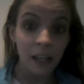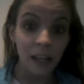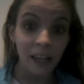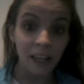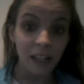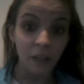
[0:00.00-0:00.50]

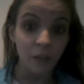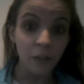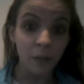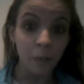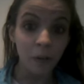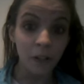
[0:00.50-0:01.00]
a
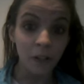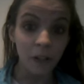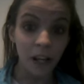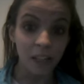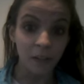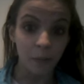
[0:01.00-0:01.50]
YouTuber.
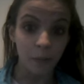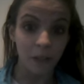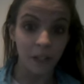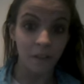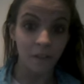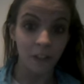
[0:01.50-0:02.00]
I don't
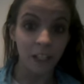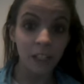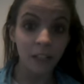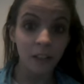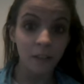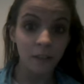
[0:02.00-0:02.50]
make
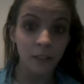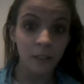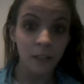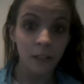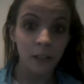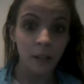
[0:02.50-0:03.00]
videos,
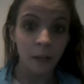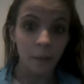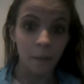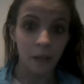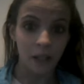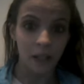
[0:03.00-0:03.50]

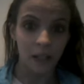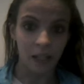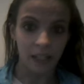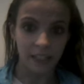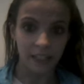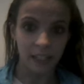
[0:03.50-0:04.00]
but I
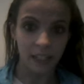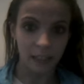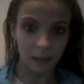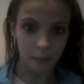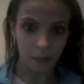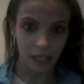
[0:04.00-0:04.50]
decided
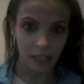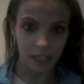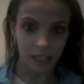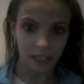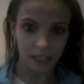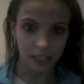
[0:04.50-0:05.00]
to make
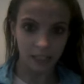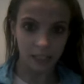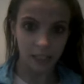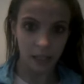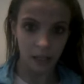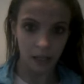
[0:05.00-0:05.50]
this
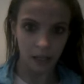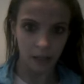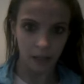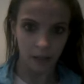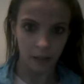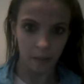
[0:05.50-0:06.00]

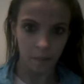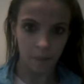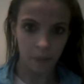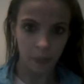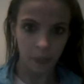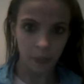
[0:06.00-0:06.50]
um,
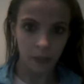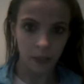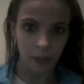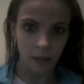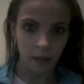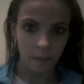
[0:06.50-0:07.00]

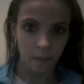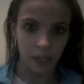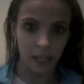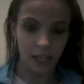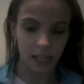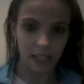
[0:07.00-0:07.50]

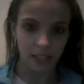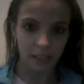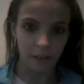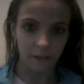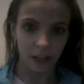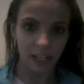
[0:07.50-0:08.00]
because
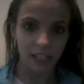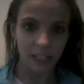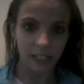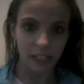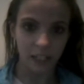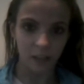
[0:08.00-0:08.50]
if I can
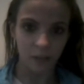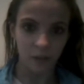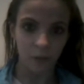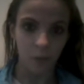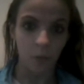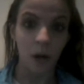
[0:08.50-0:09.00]
touch
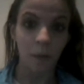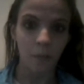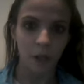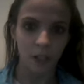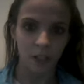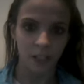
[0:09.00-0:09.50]
one
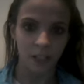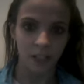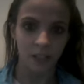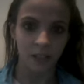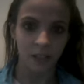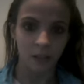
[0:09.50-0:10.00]
person
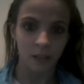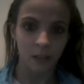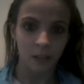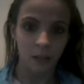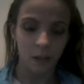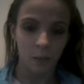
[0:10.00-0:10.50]

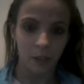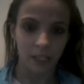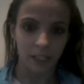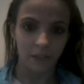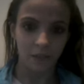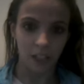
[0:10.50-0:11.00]
with
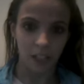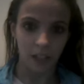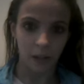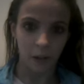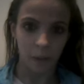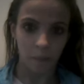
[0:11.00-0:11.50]
this
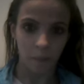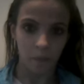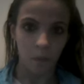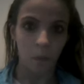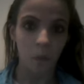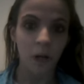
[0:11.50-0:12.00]
video,
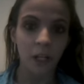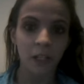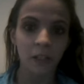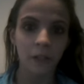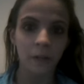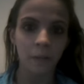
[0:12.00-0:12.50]

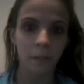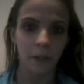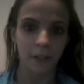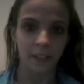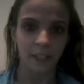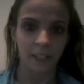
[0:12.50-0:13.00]
one
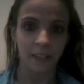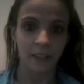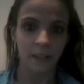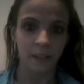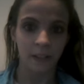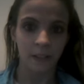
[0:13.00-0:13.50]
person,
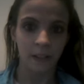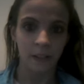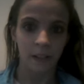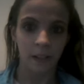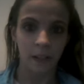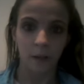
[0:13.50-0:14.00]

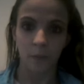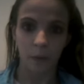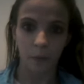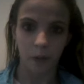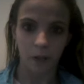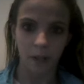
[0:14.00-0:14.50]
it'll be
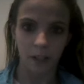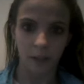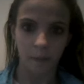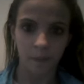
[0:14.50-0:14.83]
worth it.